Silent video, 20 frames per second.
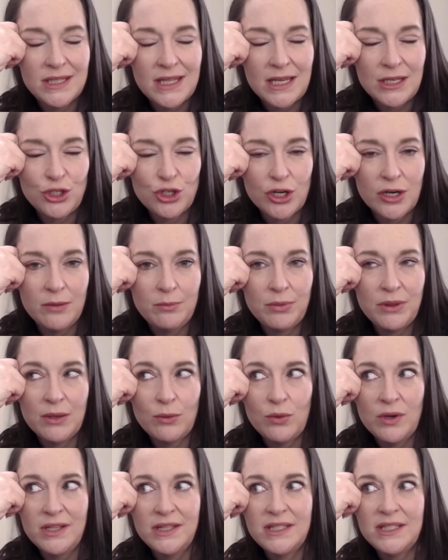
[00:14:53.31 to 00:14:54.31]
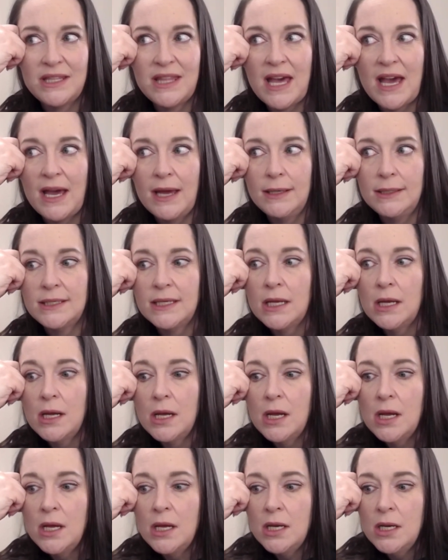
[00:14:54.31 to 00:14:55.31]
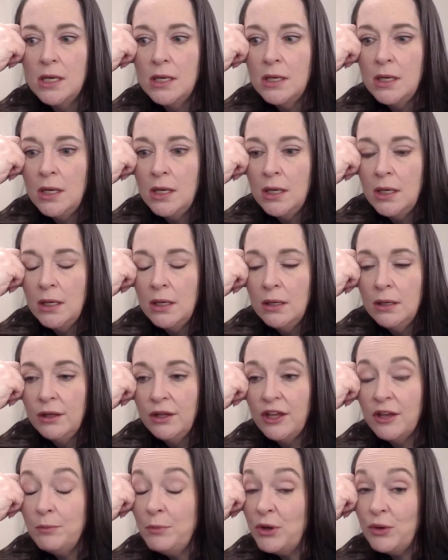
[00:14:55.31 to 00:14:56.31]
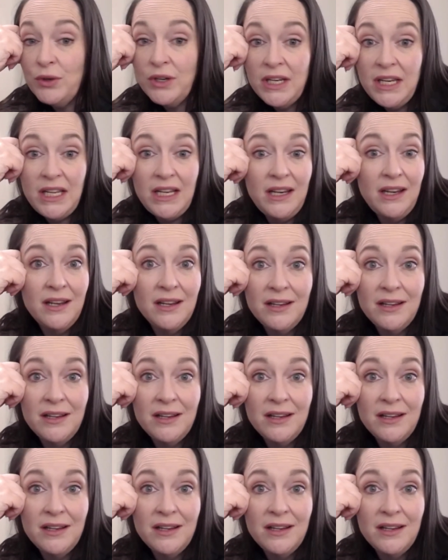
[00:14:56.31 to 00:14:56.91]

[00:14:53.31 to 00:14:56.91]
trip, that wants that community.